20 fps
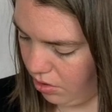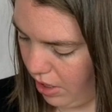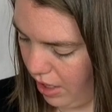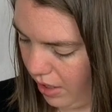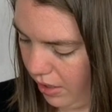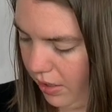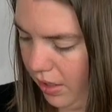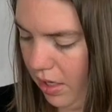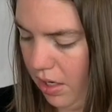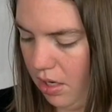try
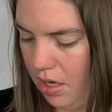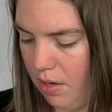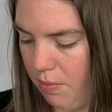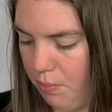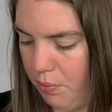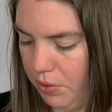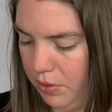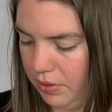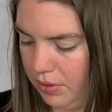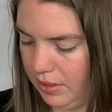and clean it
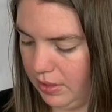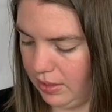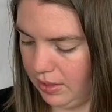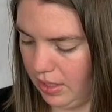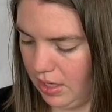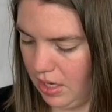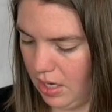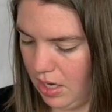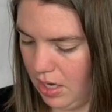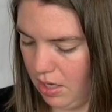up. We'll
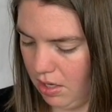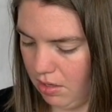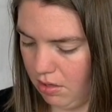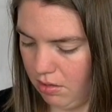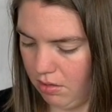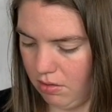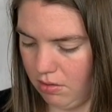see.